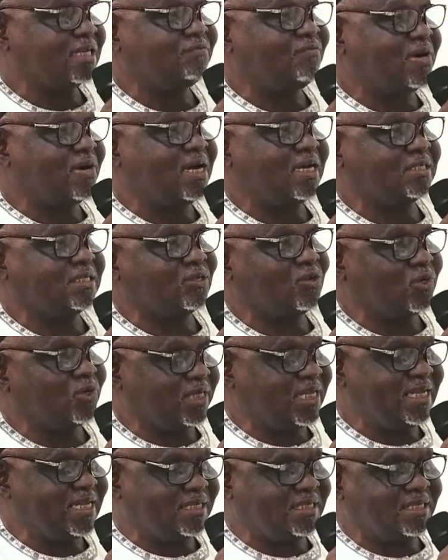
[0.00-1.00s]
as far as
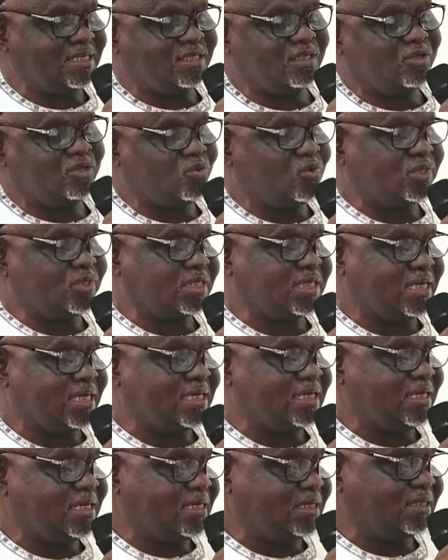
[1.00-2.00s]
court cases is
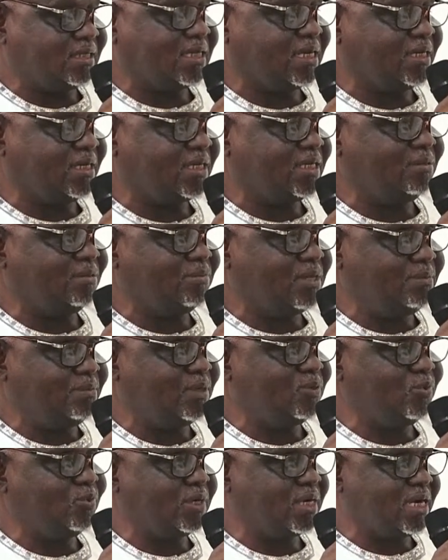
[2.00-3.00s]
concerned in this country.
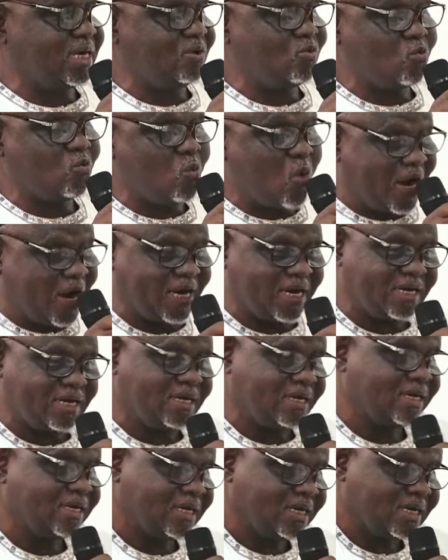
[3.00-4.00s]
Maybe we rank
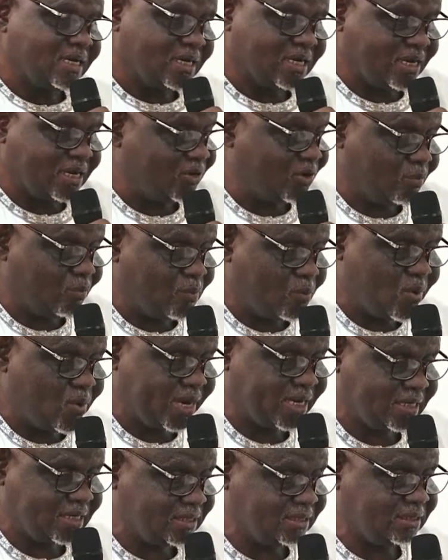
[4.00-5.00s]
number
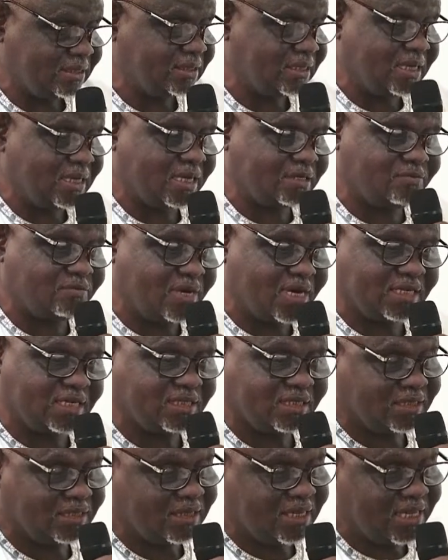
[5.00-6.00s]
one as far
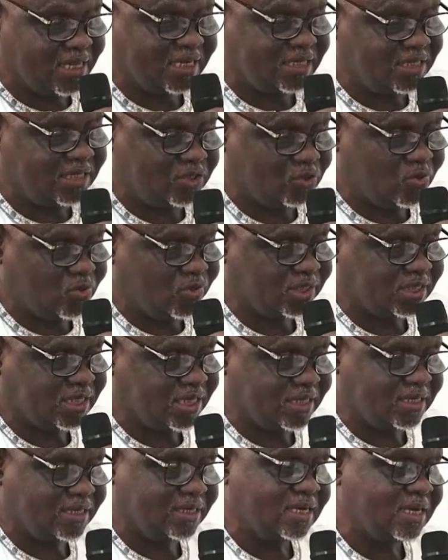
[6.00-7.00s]
as that is
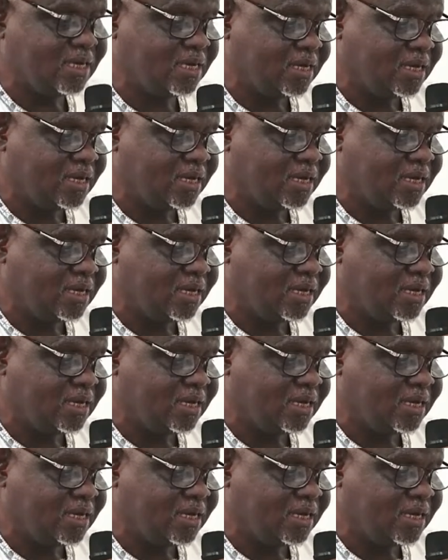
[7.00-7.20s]
concerned.